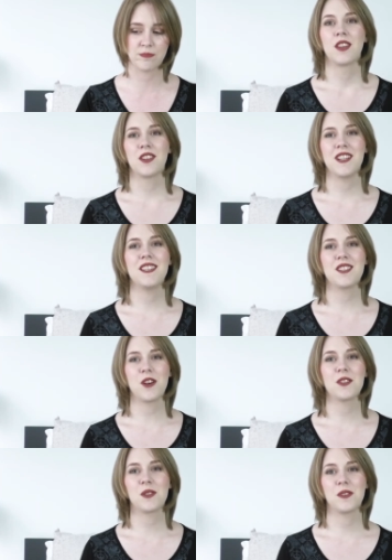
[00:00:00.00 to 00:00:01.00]
There is
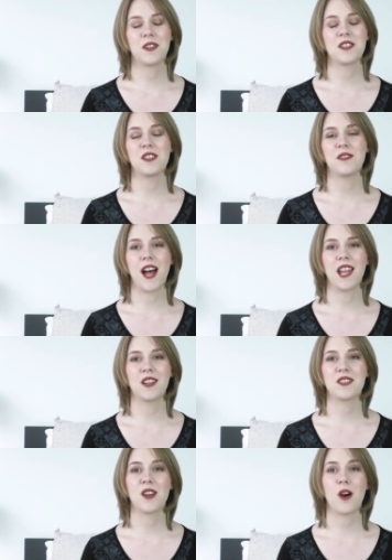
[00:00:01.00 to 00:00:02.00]
also a version of
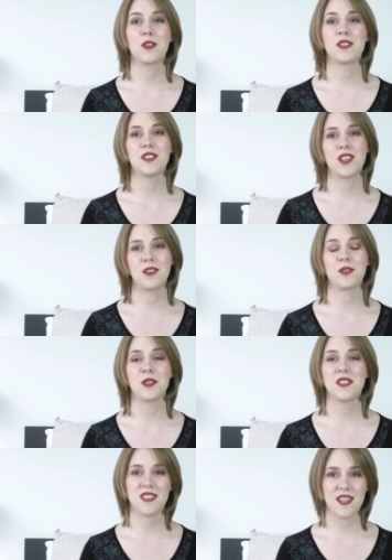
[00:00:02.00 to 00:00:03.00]
IELTS called
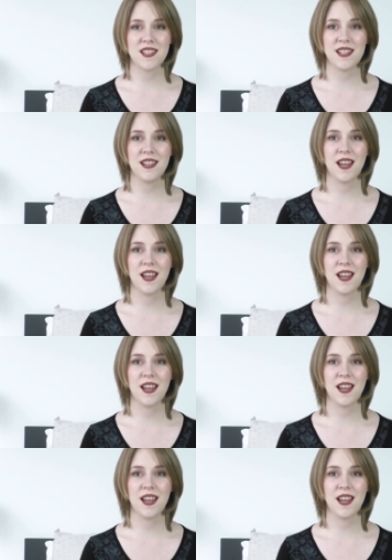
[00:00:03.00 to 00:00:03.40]
general study,